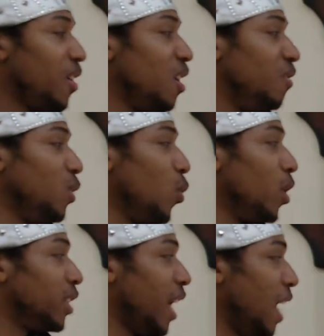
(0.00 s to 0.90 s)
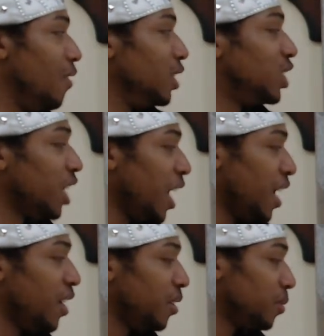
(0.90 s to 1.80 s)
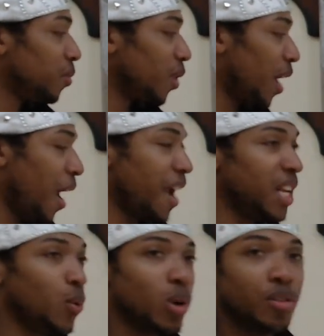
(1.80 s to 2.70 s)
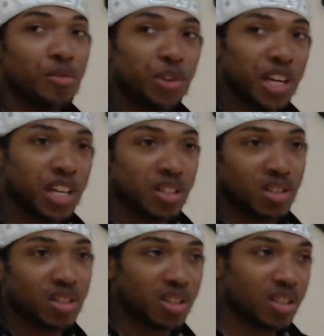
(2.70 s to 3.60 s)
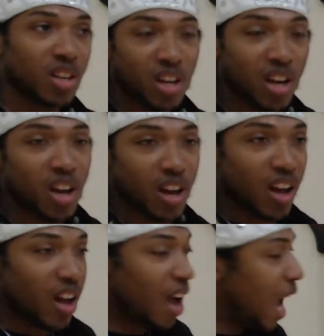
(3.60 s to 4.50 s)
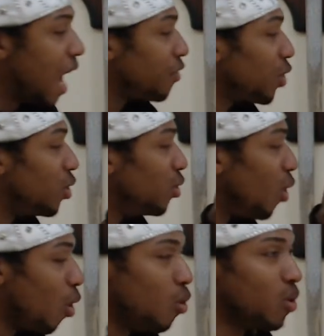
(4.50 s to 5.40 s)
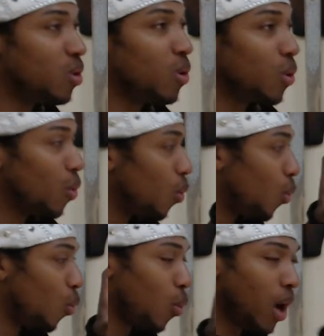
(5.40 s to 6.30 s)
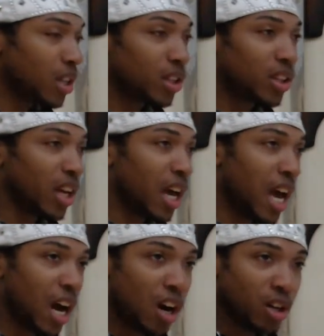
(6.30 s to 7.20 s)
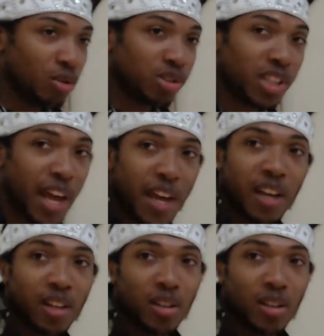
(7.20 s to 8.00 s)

if you were to ever say any one of these, I have to know what the hell you're saying.